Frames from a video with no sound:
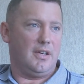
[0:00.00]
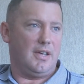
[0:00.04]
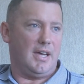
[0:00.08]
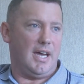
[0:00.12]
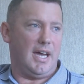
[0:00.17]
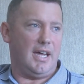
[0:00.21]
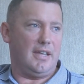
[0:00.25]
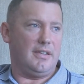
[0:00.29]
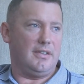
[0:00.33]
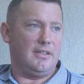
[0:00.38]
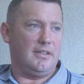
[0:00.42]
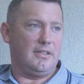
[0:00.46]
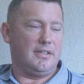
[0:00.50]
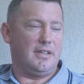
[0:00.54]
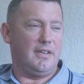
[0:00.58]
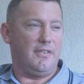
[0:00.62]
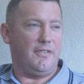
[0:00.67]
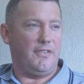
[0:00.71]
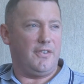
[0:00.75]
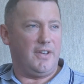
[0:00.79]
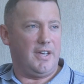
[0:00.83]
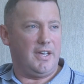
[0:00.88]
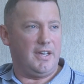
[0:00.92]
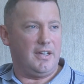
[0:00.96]
And you
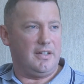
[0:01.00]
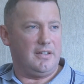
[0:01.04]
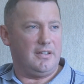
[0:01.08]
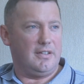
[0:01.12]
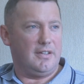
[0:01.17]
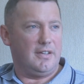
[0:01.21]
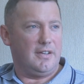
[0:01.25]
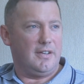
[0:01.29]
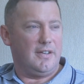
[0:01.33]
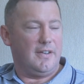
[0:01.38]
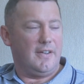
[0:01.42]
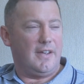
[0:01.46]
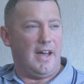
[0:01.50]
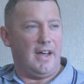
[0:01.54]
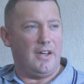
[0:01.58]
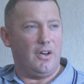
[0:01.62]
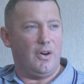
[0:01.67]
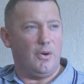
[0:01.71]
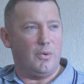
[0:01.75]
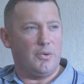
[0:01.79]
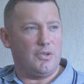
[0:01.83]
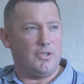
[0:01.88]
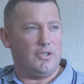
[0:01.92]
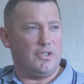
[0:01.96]
feel, I
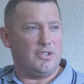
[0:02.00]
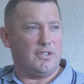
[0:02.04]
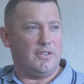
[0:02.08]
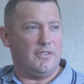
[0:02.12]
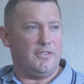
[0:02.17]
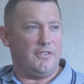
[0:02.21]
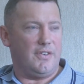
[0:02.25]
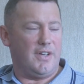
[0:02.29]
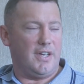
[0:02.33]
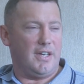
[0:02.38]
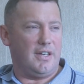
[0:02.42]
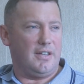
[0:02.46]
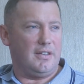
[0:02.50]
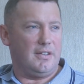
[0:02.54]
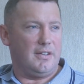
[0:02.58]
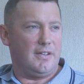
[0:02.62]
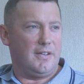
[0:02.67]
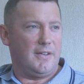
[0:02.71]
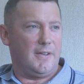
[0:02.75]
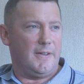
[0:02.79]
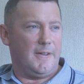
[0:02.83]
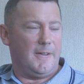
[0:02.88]
always used to feel